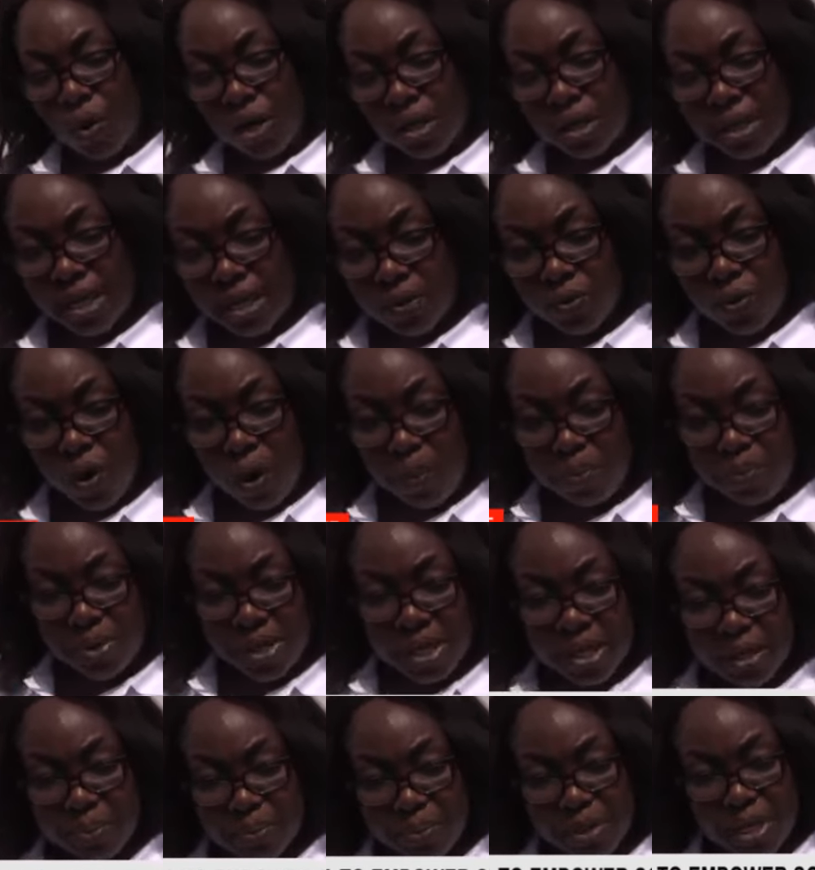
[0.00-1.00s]
one
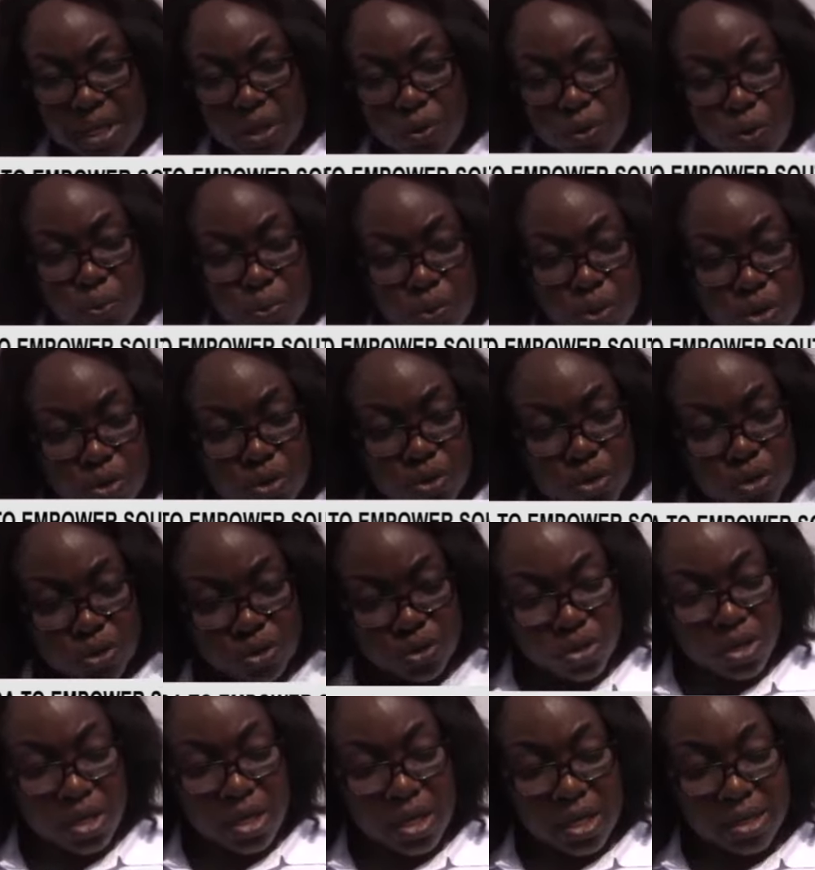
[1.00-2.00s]
pig. Pig will
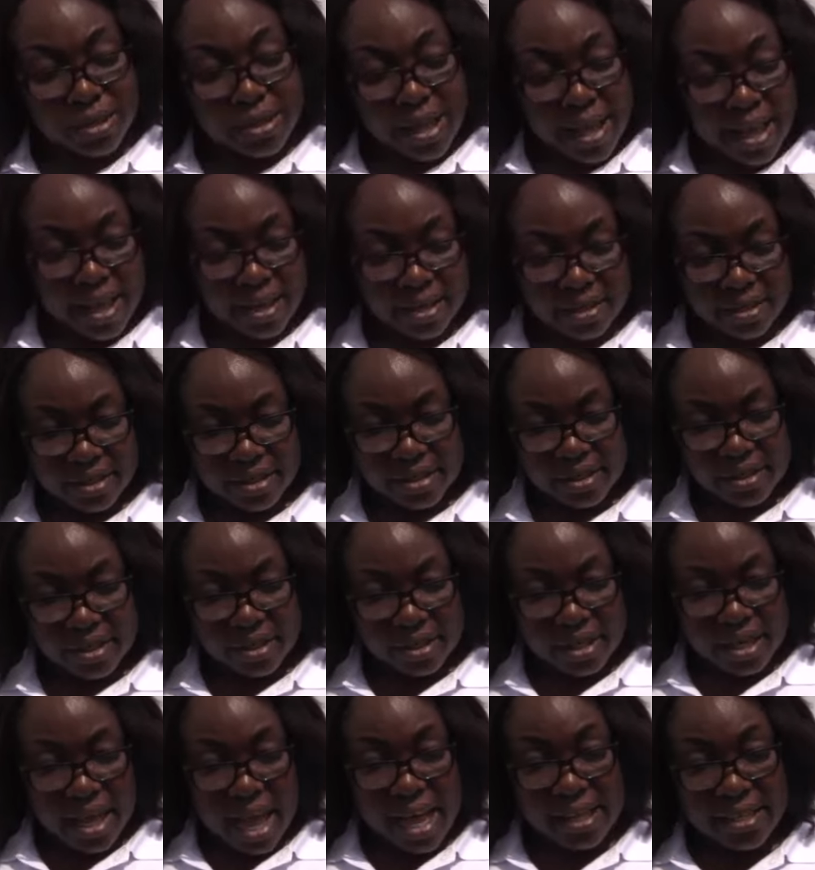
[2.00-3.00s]
produce 10
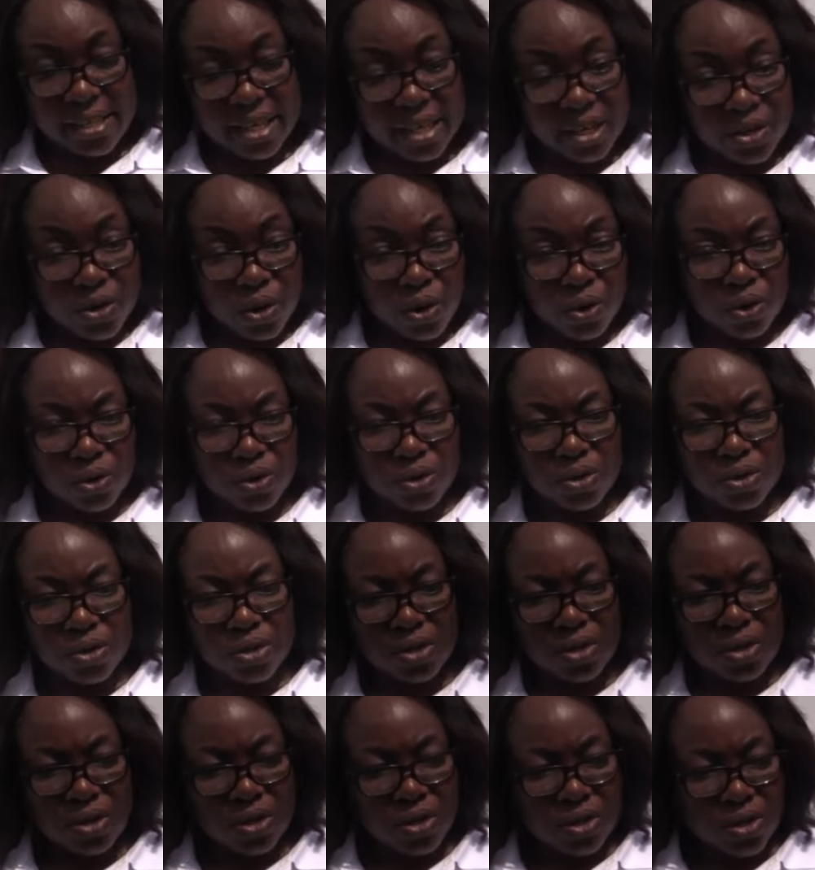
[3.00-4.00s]
at a go.
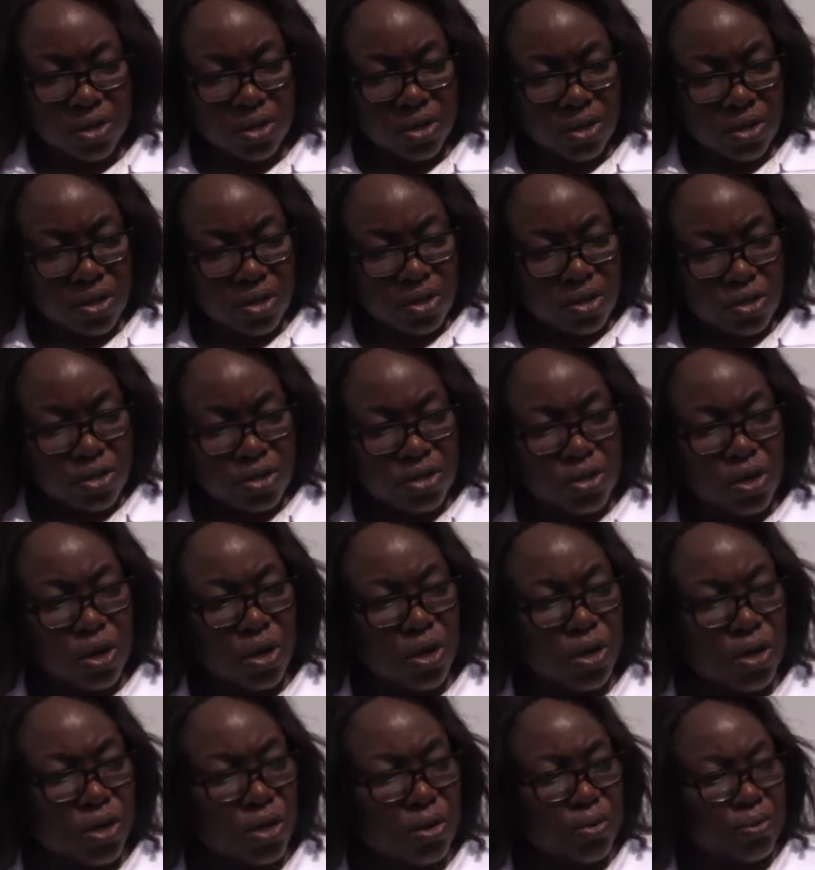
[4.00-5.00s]

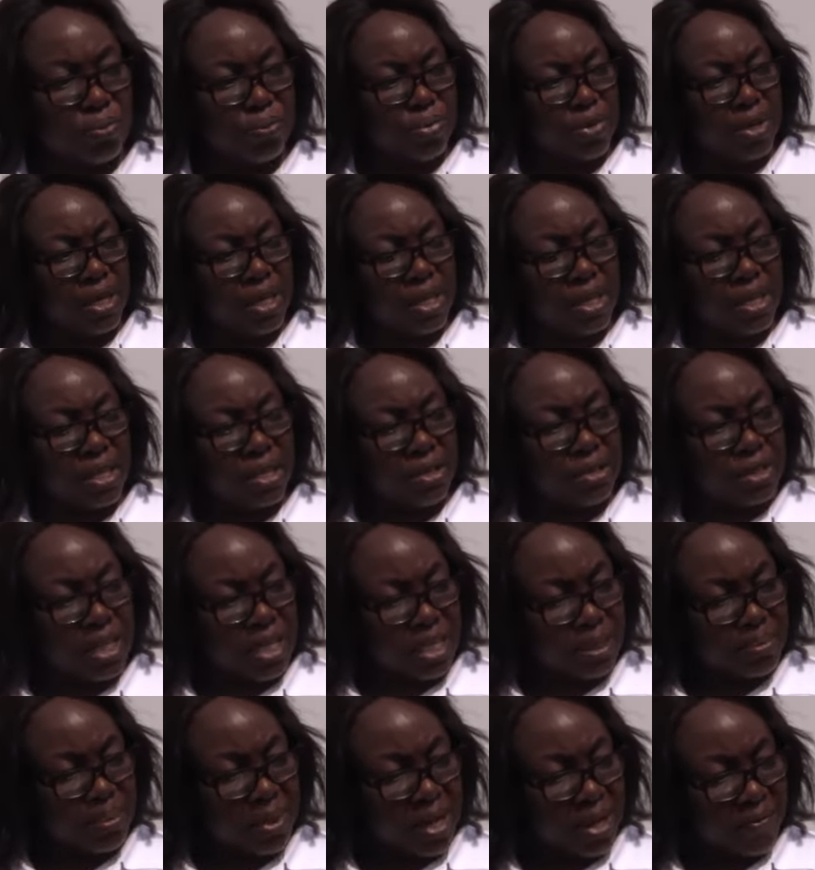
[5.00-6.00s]
So
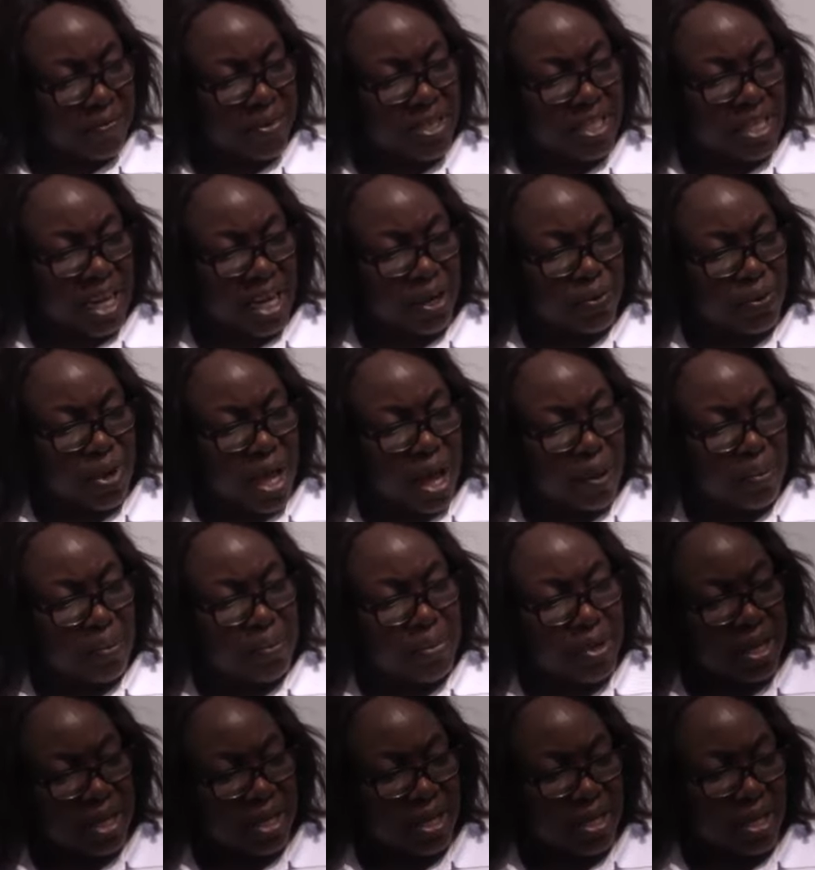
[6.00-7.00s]
this beneficiary will help
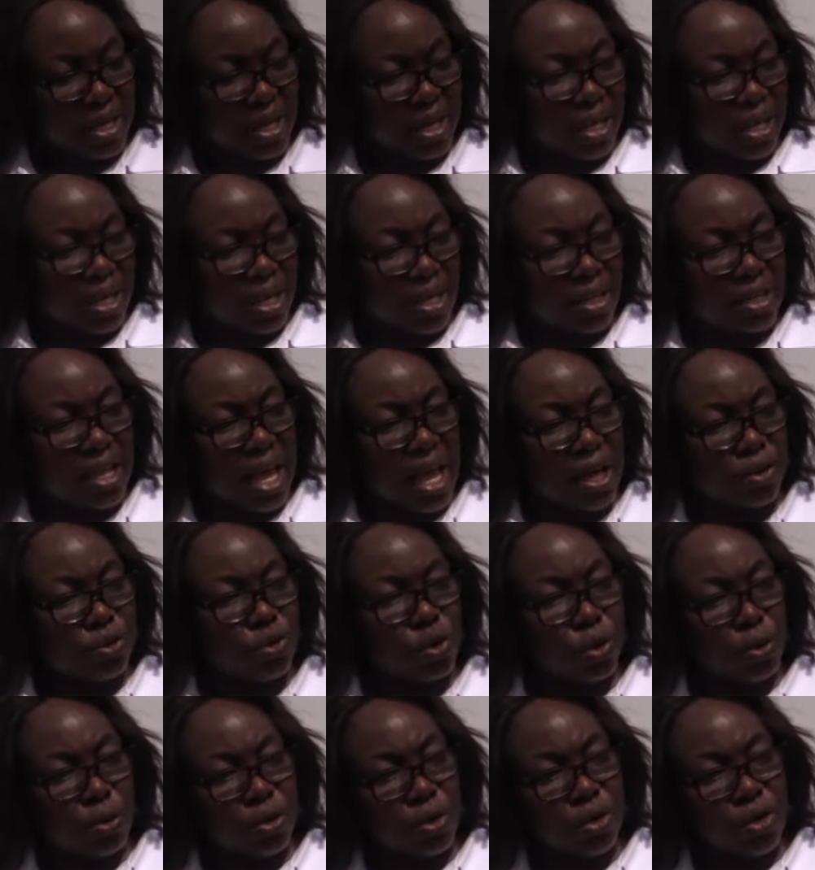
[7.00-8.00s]
me now
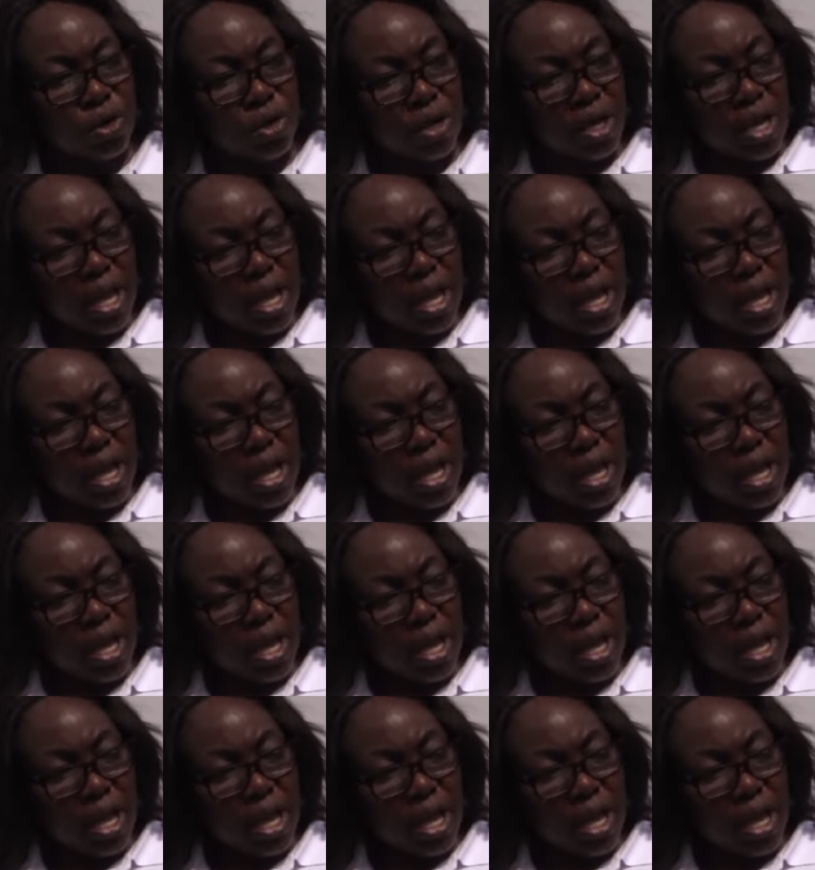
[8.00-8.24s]
to